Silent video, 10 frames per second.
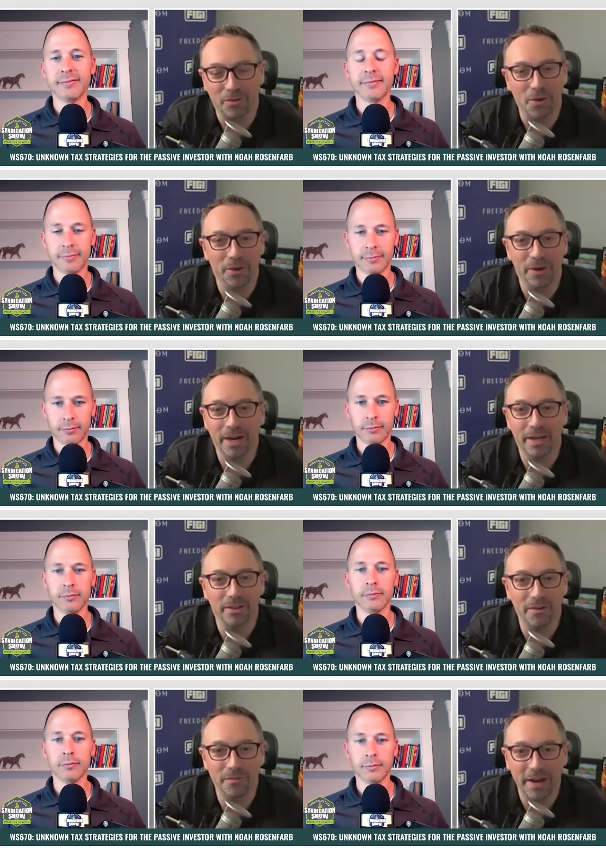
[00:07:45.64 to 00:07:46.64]
Speaker 1: code and I
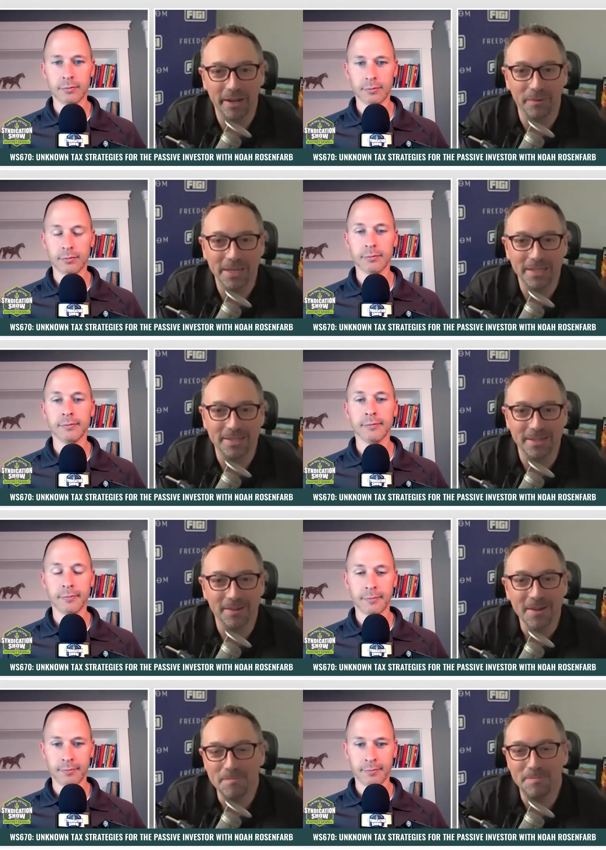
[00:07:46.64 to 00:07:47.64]
love finding ways to
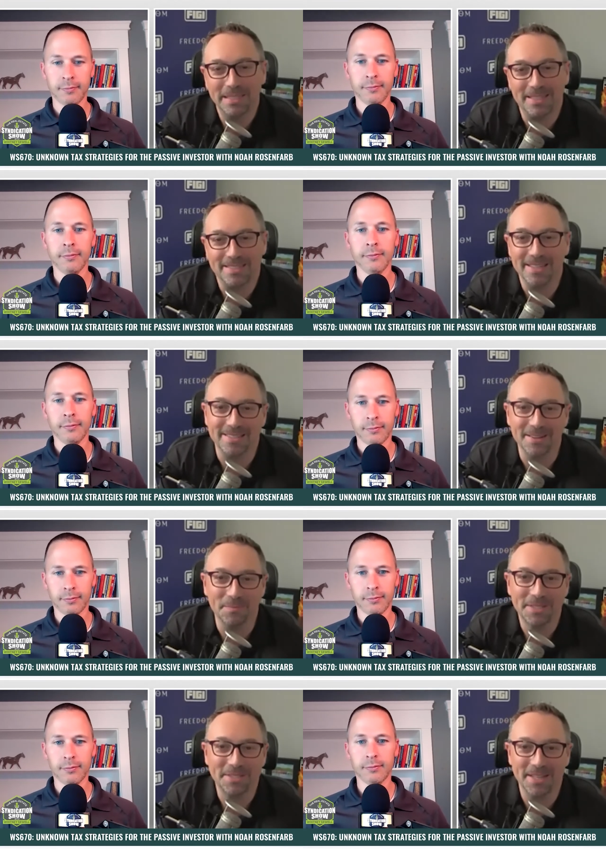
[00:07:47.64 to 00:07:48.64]
beat the system.
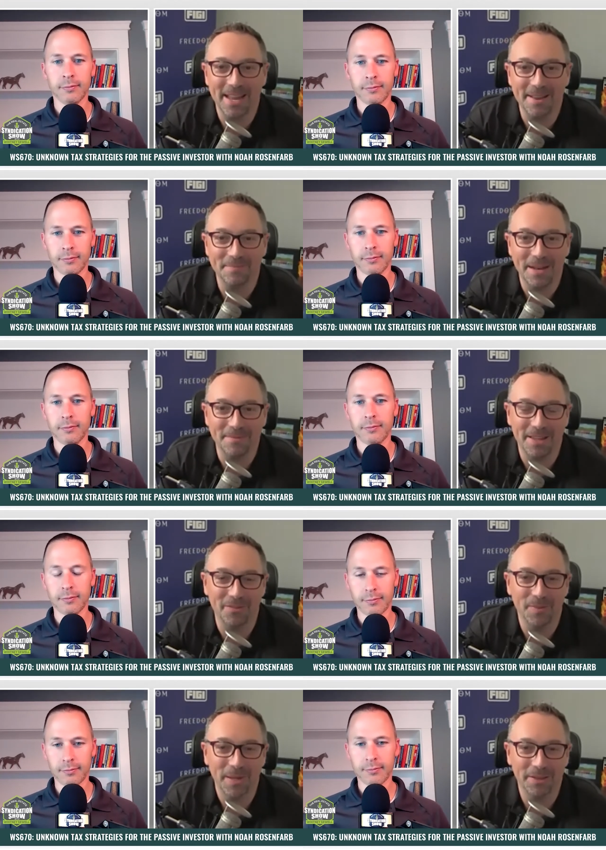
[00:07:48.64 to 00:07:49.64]
It's the game that gives
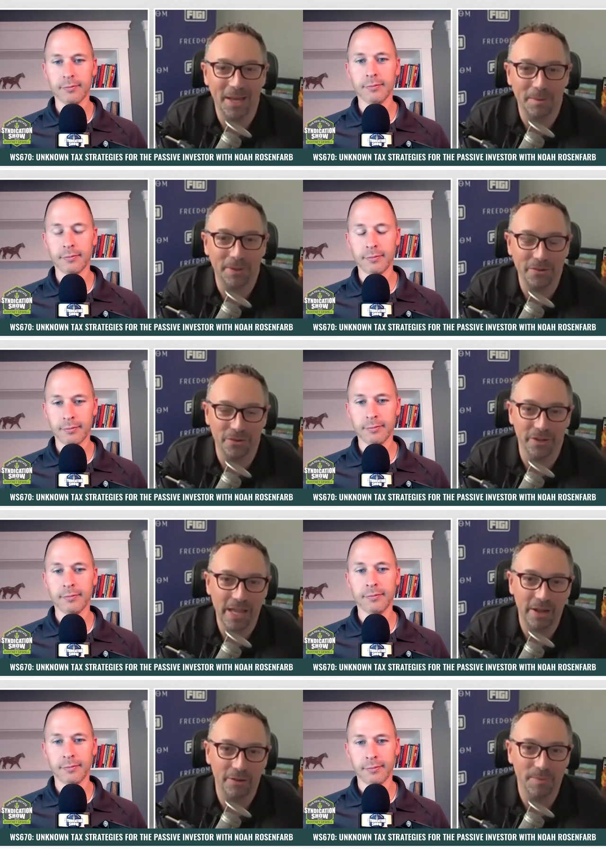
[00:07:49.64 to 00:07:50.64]
me a lot of pleasure. It
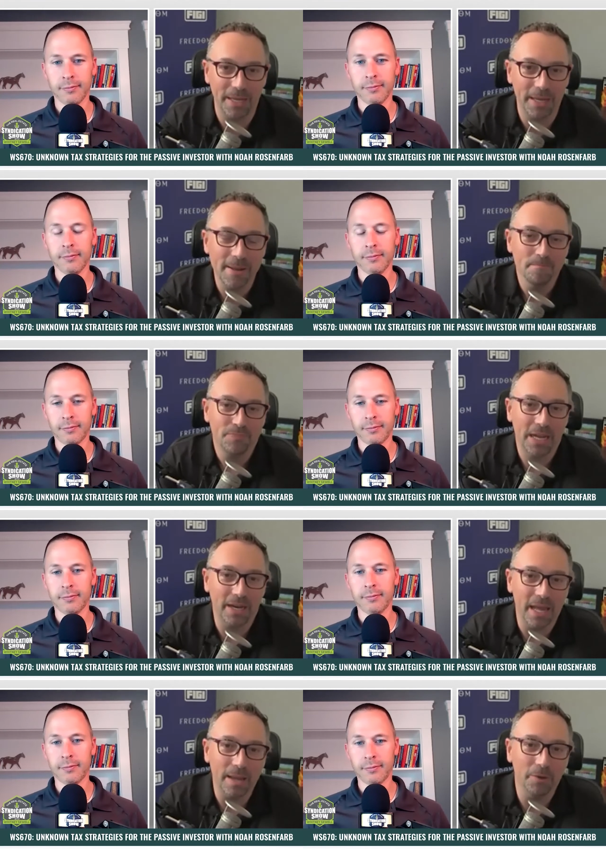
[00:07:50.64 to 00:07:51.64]
allows me and
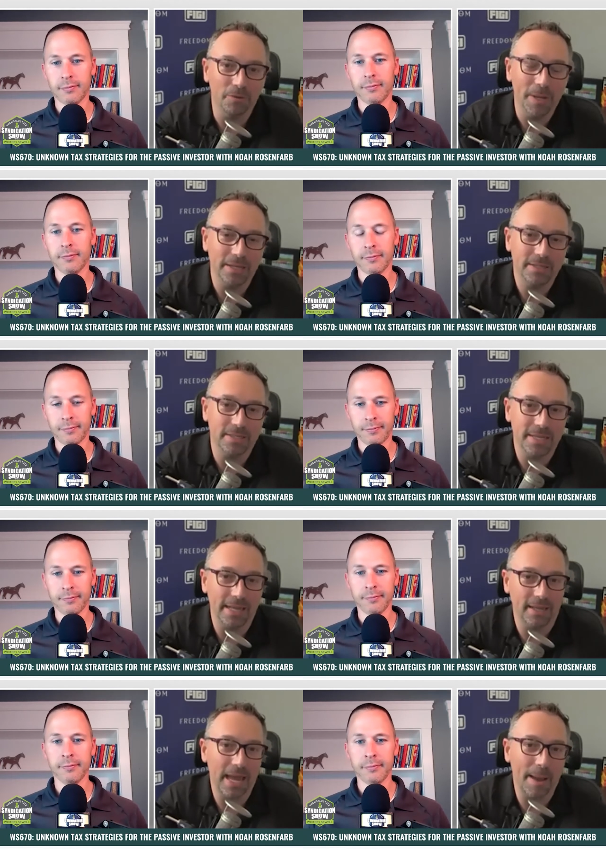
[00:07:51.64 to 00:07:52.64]
enables me to take the
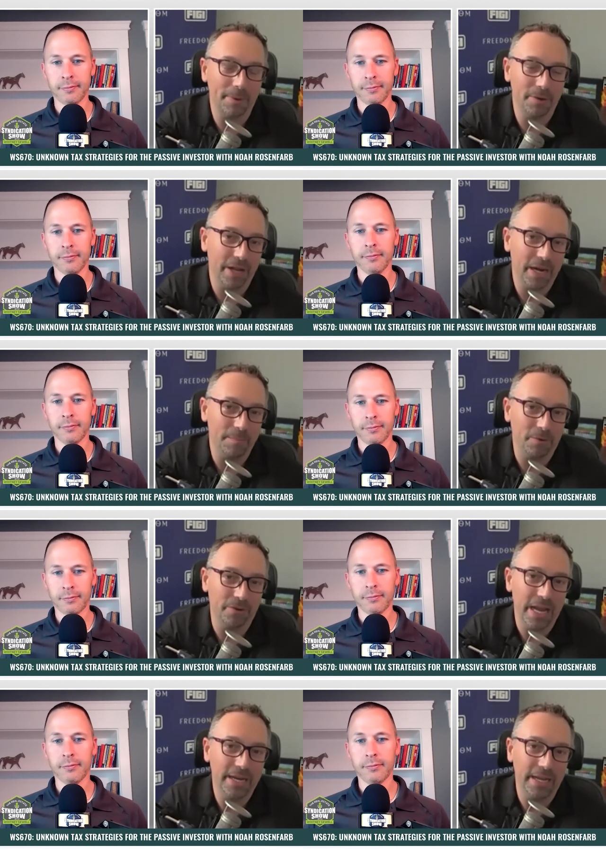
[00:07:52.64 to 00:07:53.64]
capital that I'm
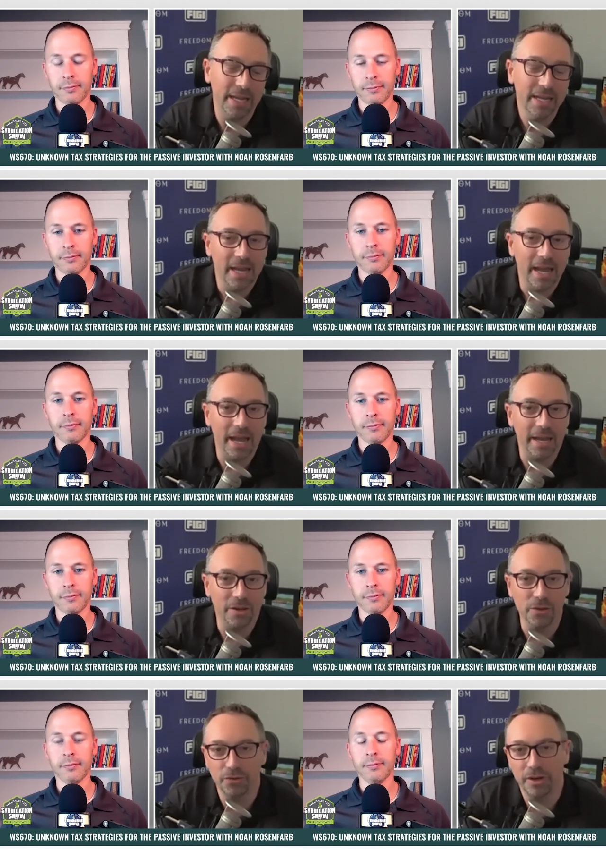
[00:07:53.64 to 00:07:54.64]
creating and
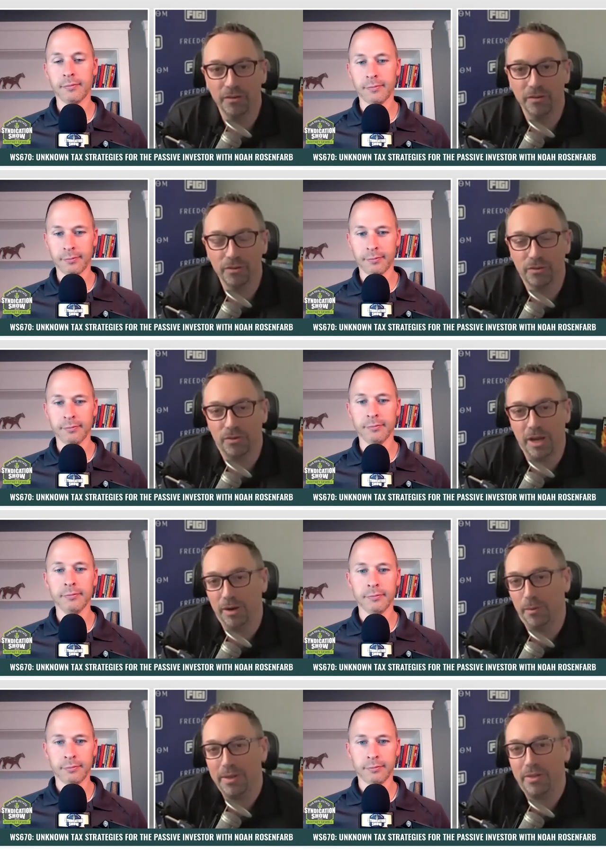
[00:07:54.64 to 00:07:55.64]
use it in a
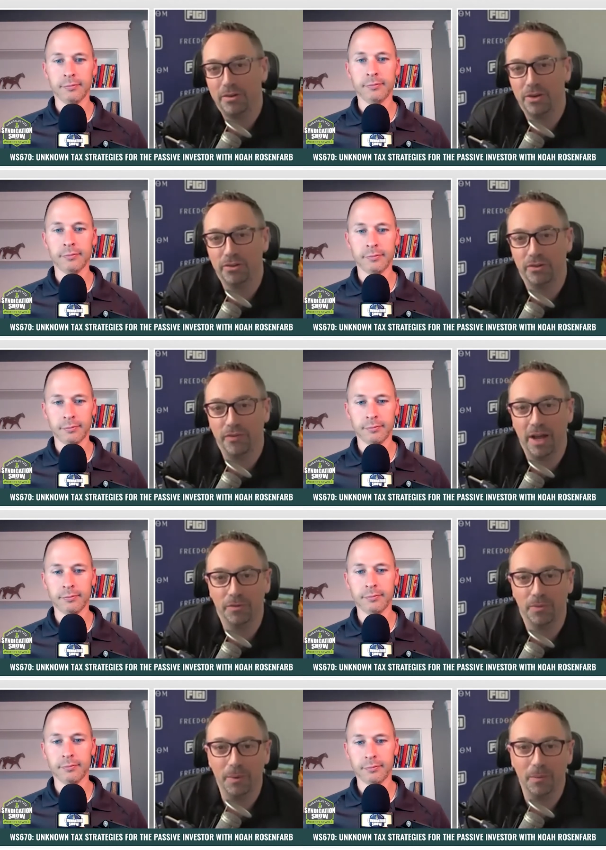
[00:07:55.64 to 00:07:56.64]
way that justifies
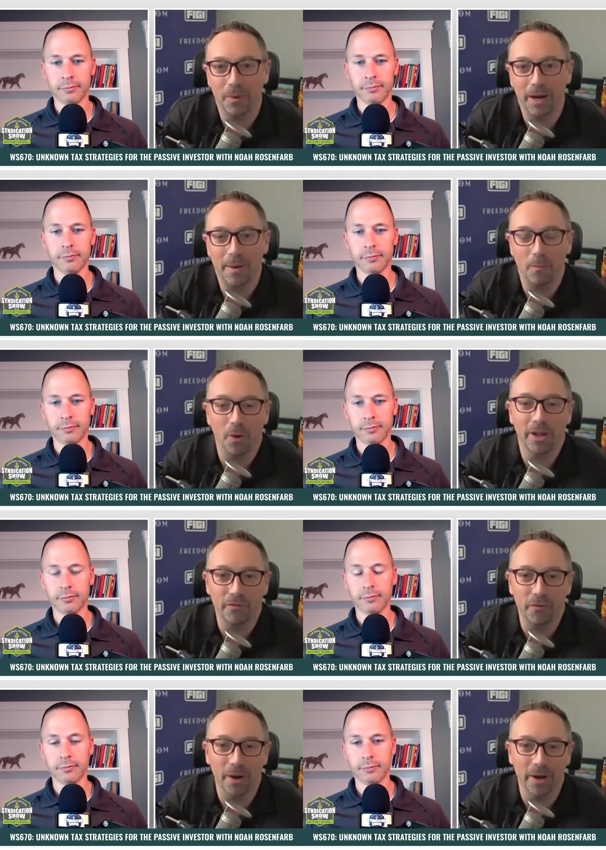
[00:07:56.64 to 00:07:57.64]
what what I'm working
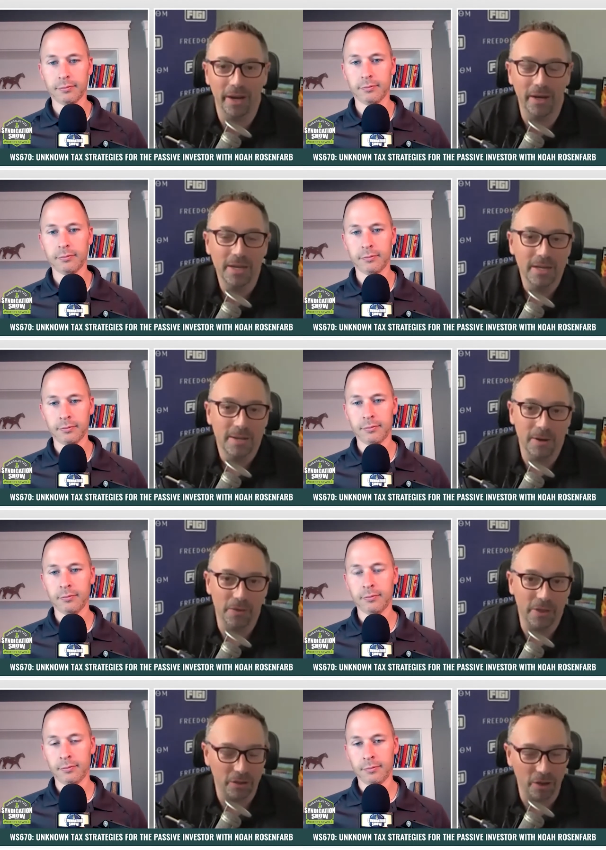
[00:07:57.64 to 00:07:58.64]
for and you know
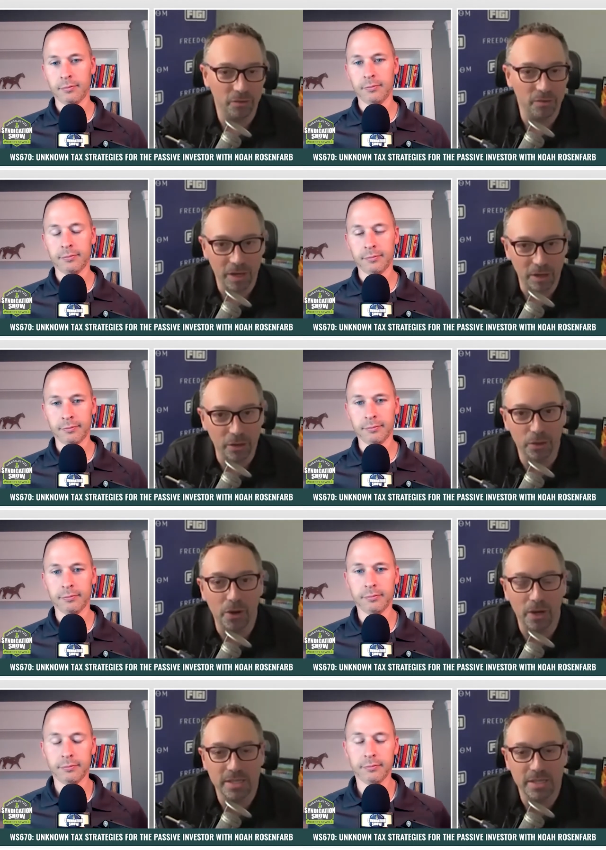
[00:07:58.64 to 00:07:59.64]
that does include
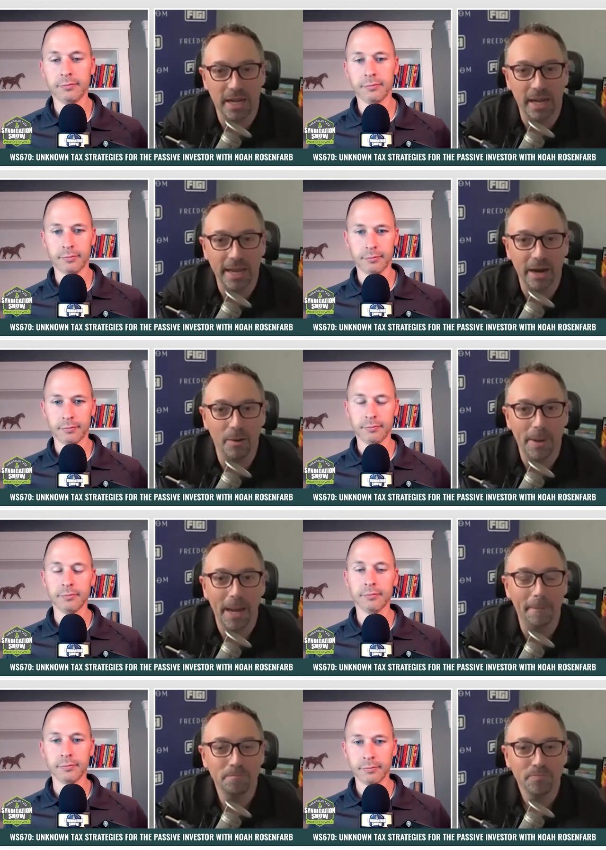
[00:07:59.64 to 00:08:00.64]
causes that I care about
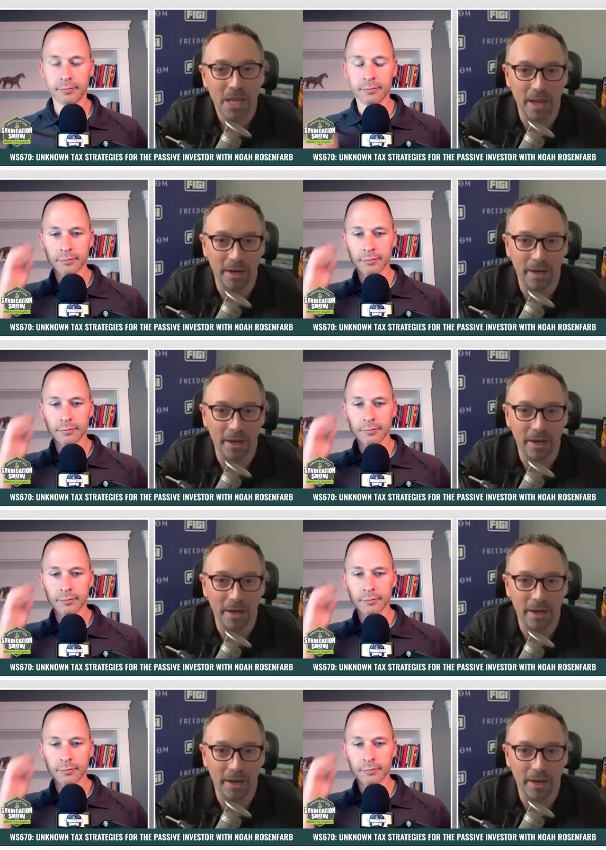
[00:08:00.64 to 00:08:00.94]
and